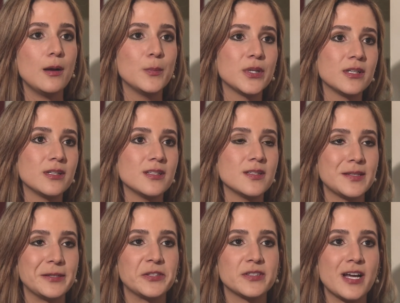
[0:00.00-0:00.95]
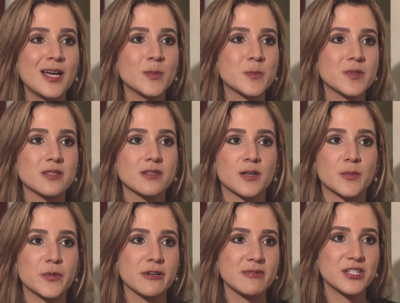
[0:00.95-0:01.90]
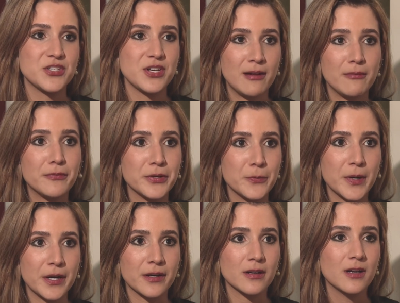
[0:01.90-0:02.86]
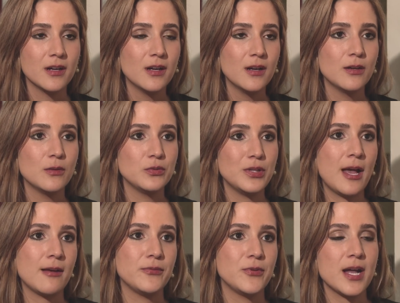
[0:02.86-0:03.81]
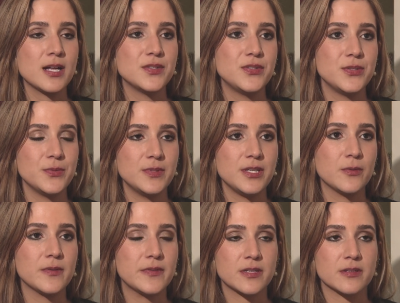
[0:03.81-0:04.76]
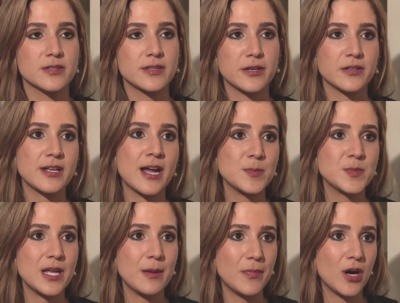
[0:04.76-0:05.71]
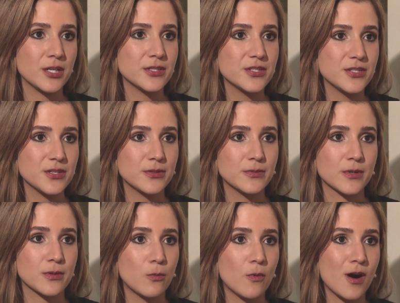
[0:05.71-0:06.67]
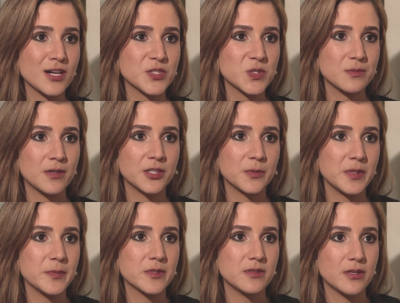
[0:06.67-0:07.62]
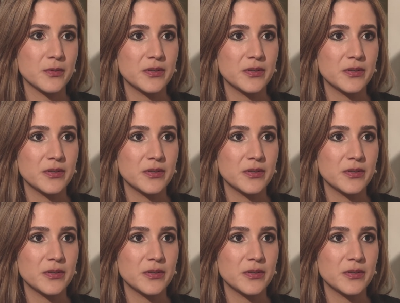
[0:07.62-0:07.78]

but stereotypes are pretty much everywhere. Mm-hmm. Have you had to deal with certain stereotypes that bothered you or watch other people deal